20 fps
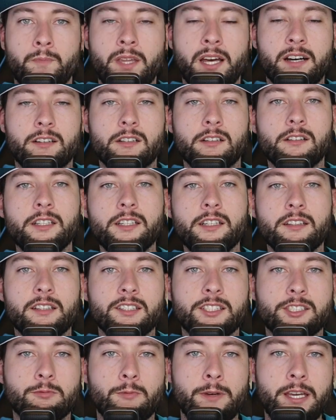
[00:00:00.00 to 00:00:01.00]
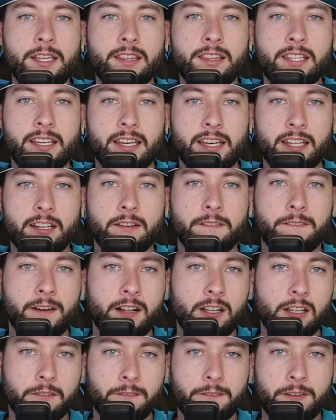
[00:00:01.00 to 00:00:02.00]
Now, earlier this week, the N F
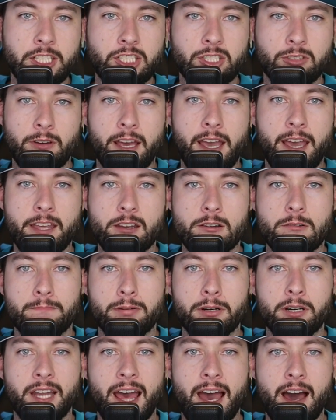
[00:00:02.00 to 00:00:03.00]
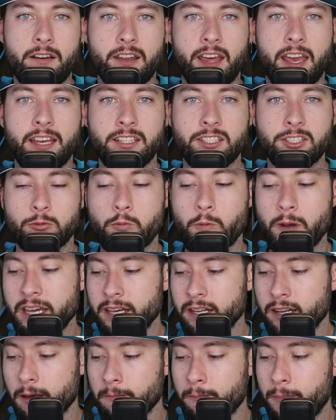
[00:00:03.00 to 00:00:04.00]
L official handle put out a
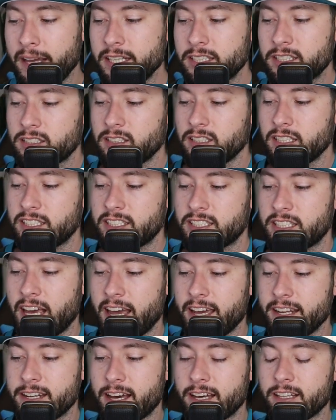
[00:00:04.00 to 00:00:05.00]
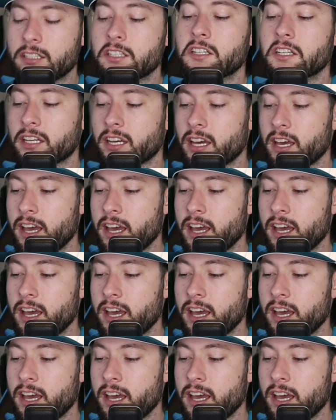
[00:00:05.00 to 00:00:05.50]
tweet basically saying that, look,